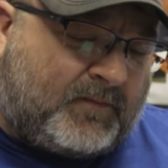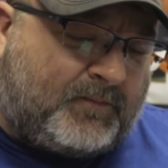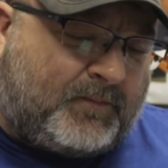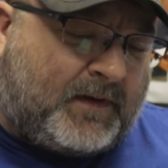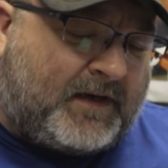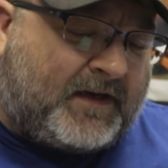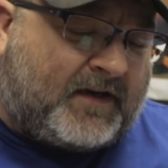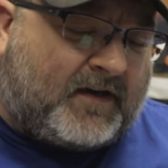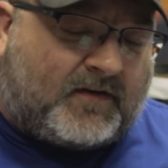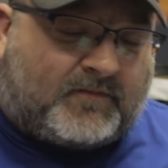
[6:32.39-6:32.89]

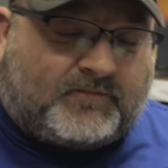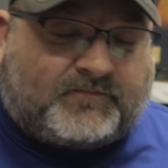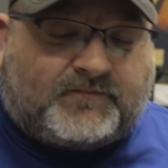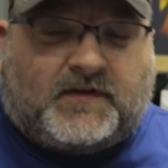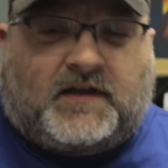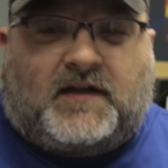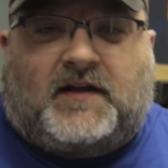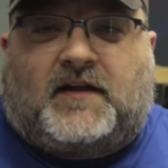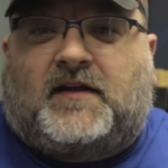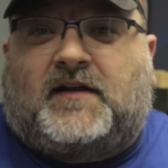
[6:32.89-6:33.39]
But
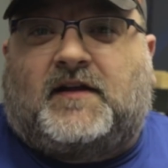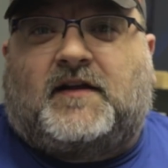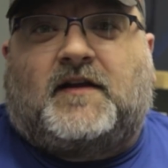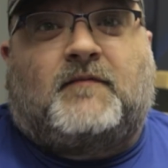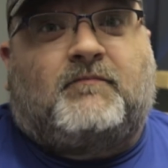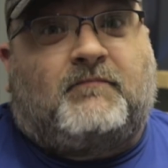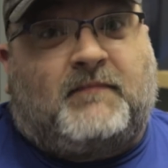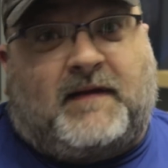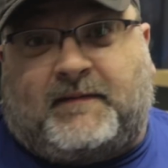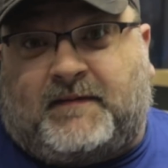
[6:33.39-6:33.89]

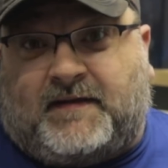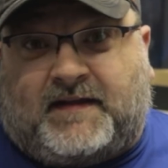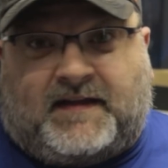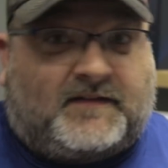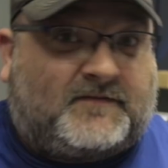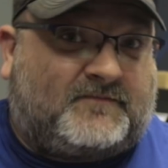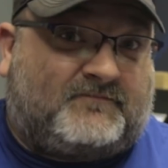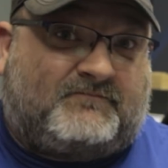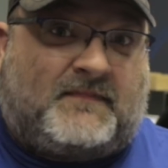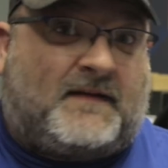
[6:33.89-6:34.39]

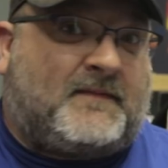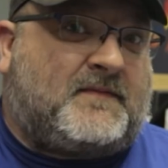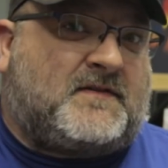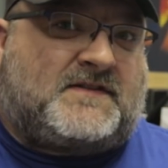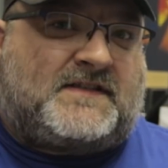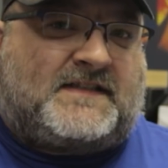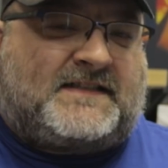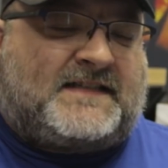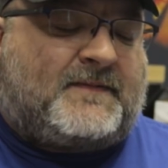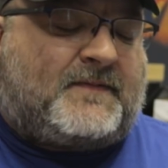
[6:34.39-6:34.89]
maybe
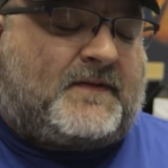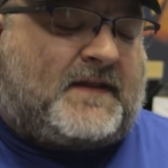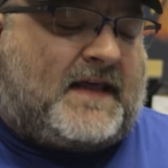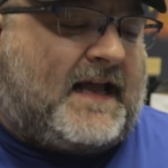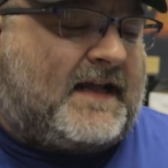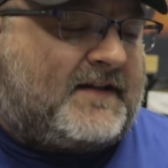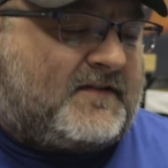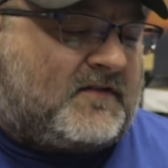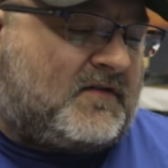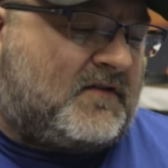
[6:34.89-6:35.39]
there's a tip of the
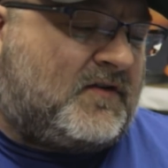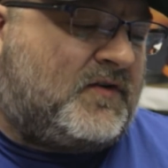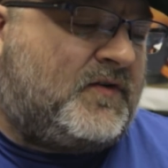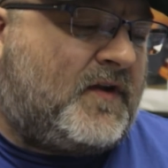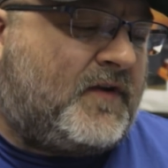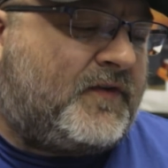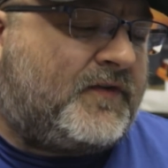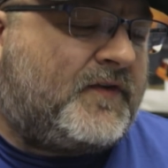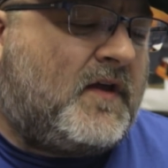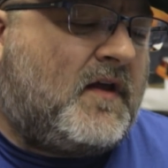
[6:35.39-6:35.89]
hat to her. Who
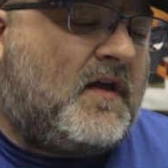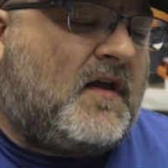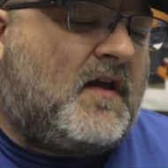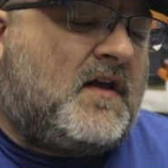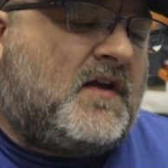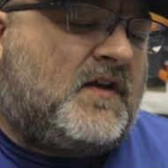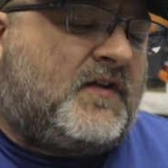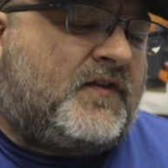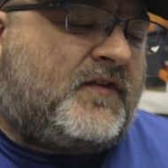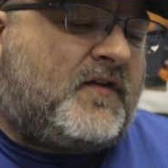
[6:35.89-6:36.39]
knows?
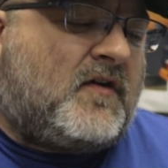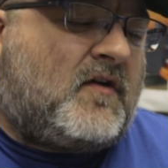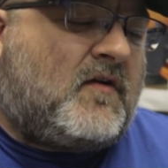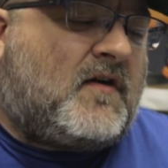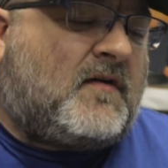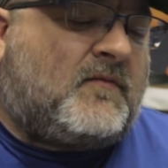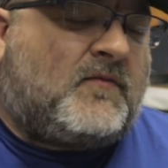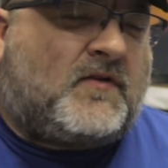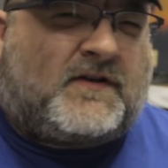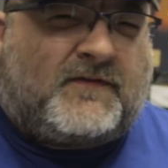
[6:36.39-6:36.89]
So
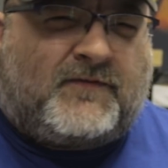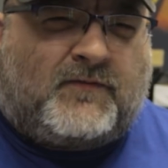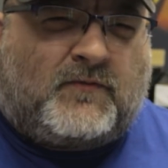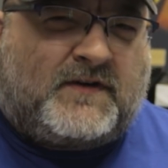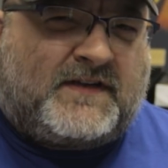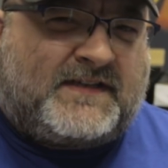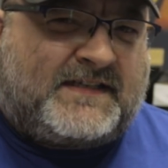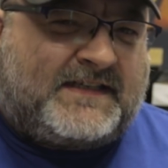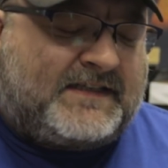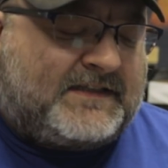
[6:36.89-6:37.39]
I'm looking
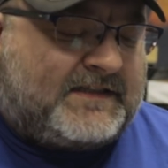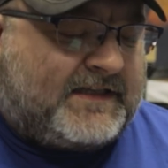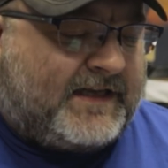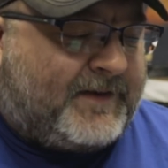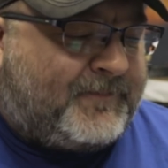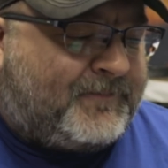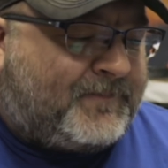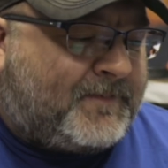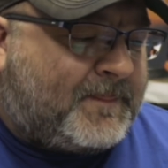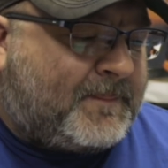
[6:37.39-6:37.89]
forward to seeing
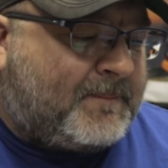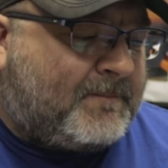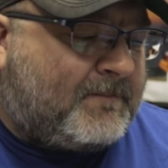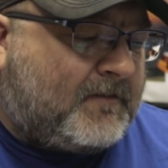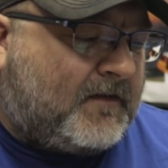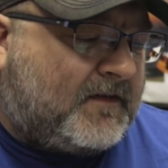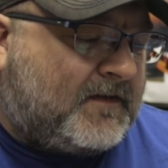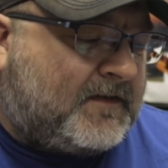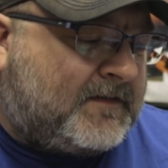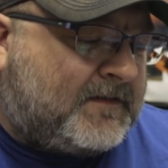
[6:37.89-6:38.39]
that.
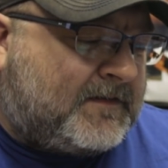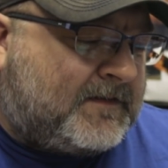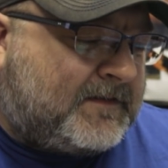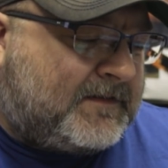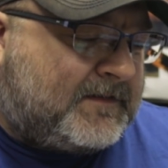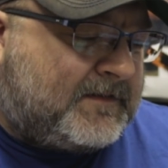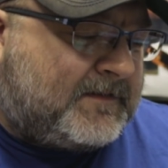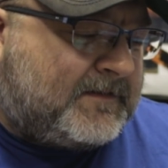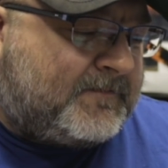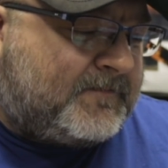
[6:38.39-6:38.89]

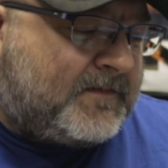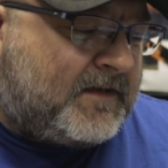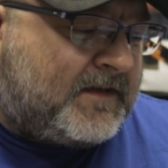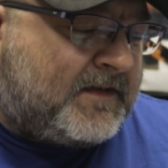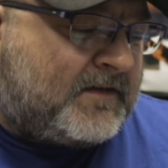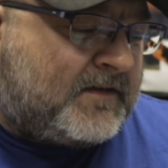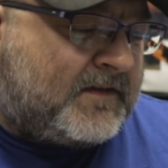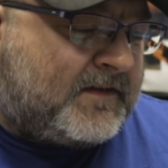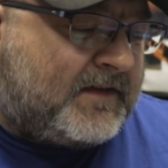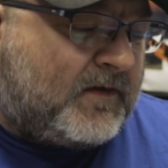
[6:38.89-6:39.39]

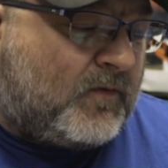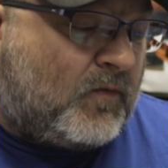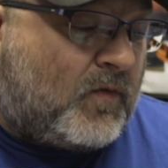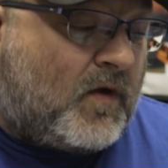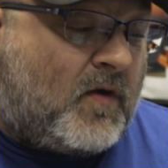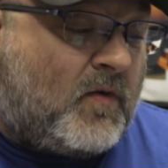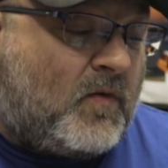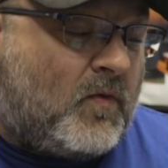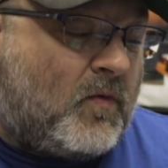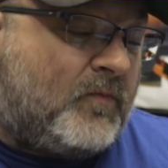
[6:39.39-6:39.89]
Another thing.
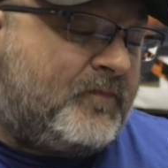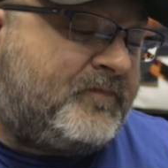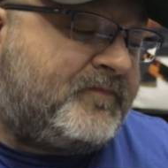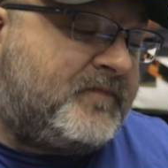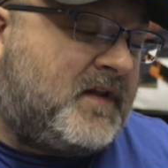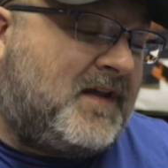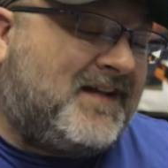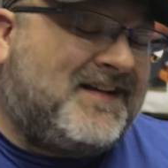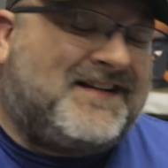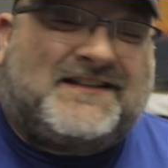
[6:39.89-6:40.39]

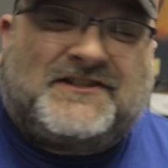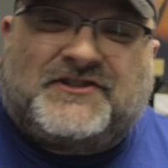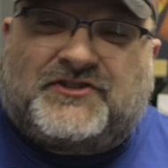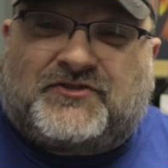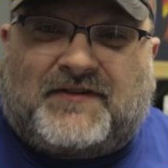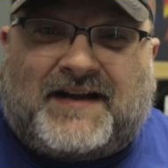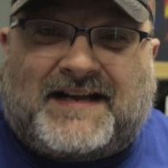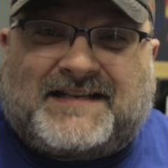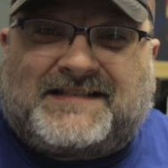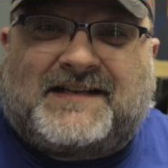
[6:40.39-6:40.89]

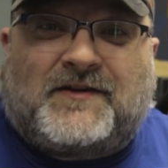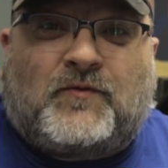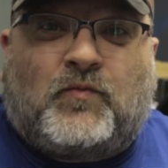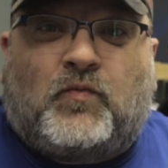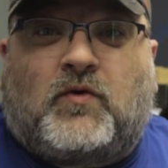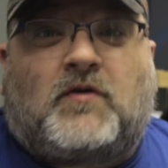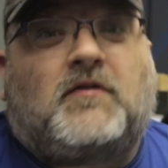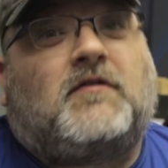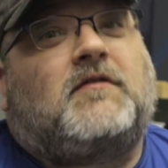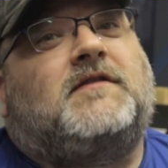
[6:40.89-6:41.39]
Jurassic
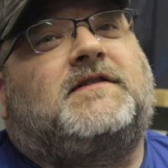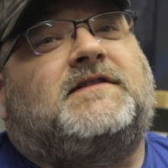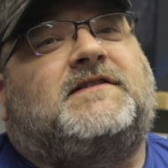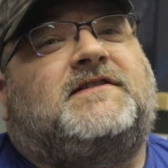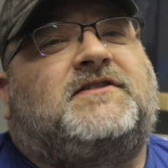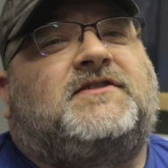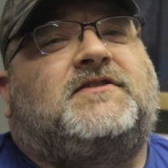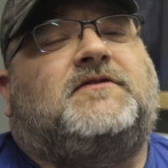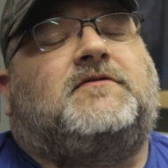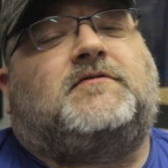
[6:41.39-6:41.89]
World
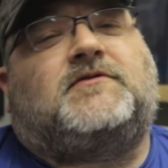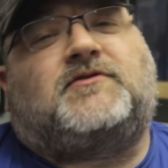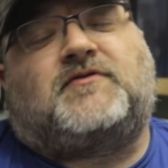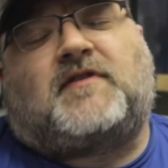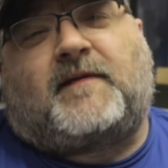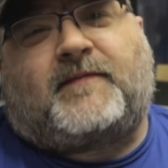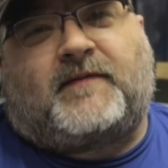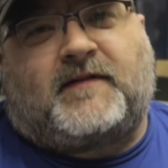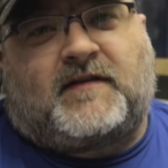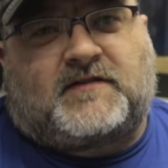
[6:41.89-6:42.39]
2
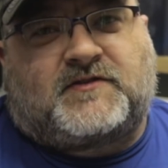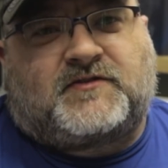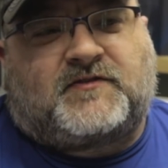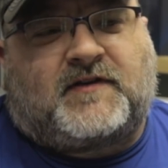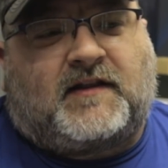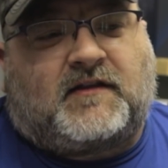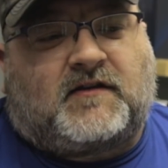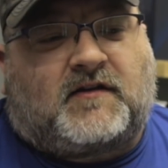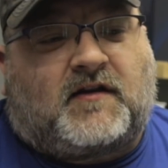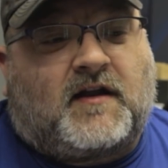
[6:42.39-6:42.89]
dropped into the
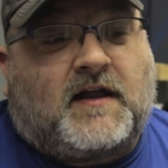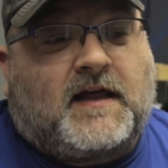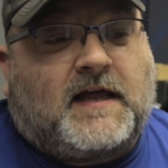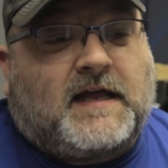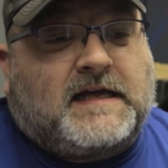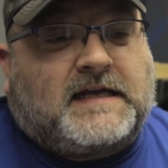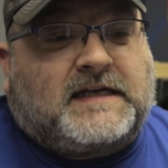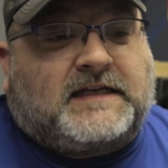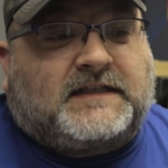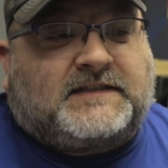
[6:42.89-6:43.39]
trailer.
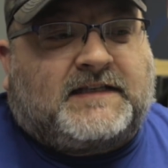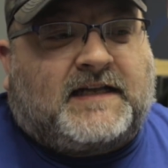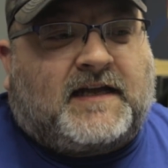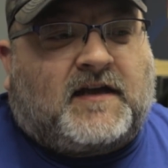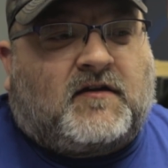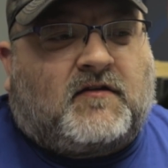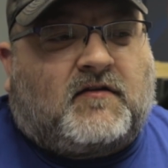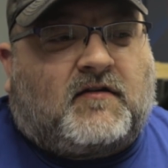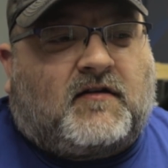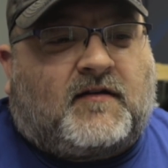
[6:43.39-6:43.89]

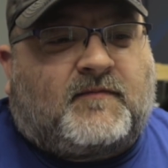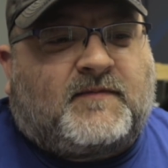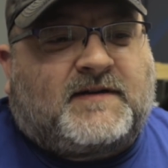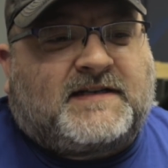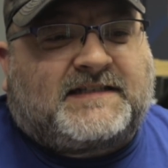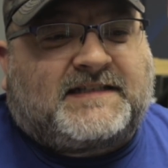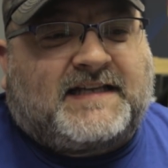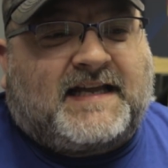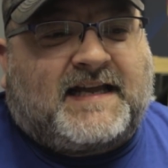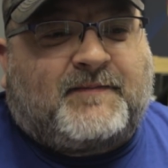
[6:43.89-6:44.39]
Now, I'm going
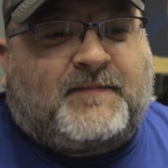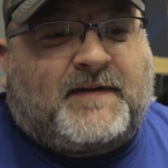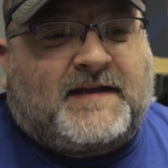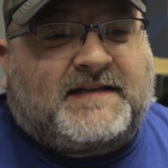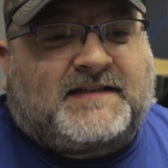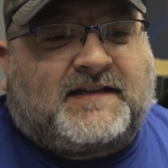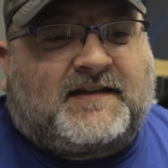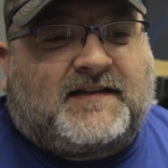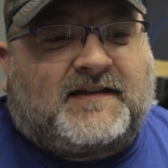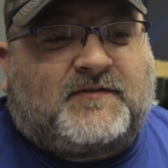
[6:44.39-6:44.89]
to say,
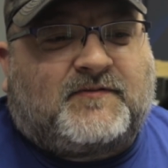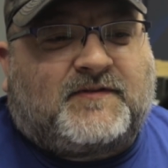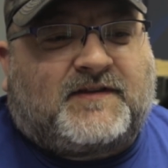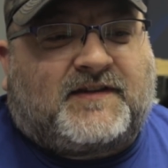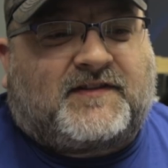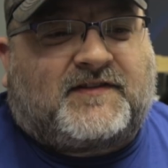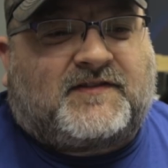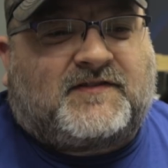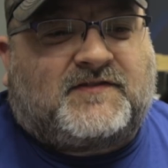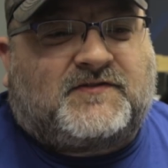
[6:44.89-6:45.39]
basically
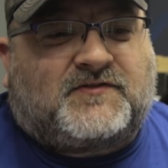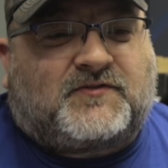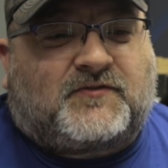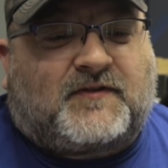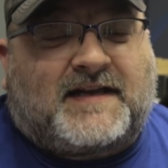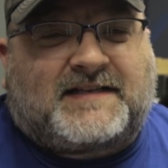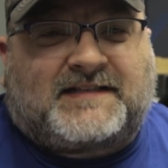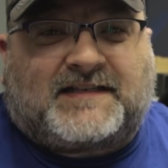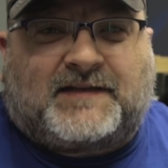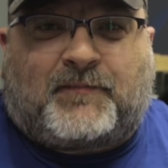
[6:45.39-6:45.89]
with
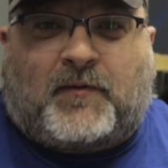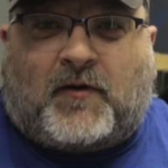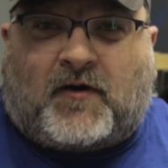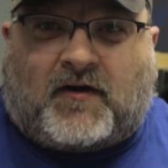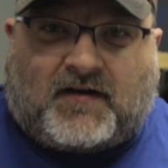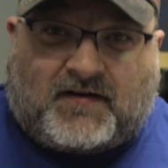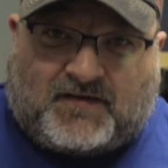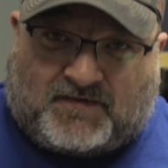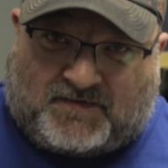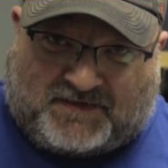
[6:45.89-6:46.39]
Jurassic
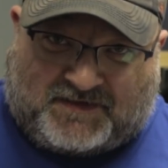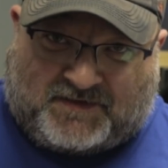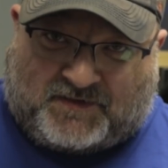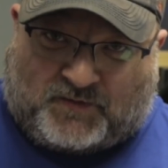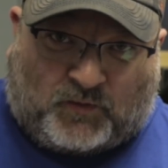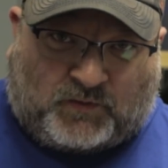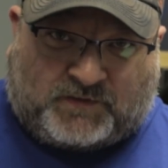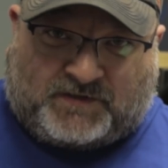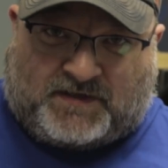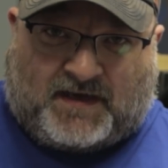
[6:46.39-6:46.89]
Park and the
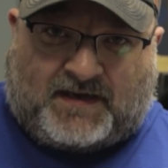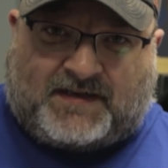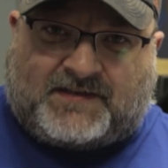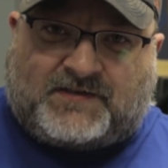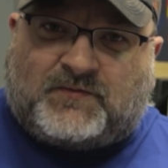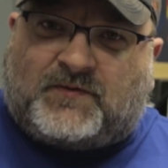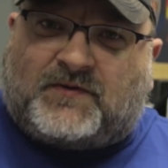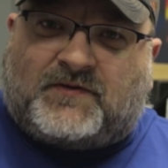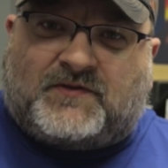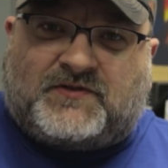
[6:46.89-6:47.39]
whole
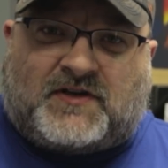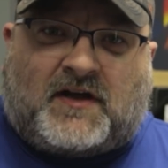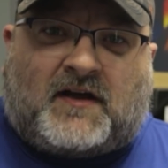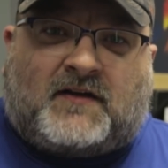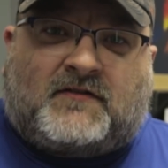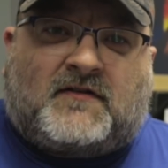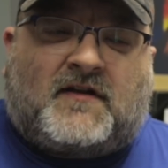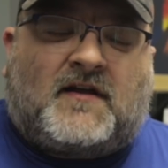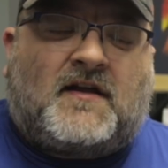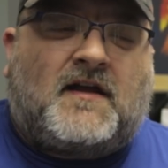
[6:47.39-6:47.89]
dinosaur
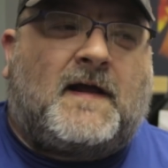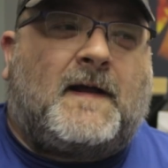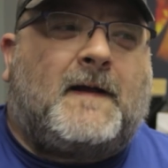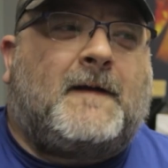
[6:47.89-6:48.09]
genre,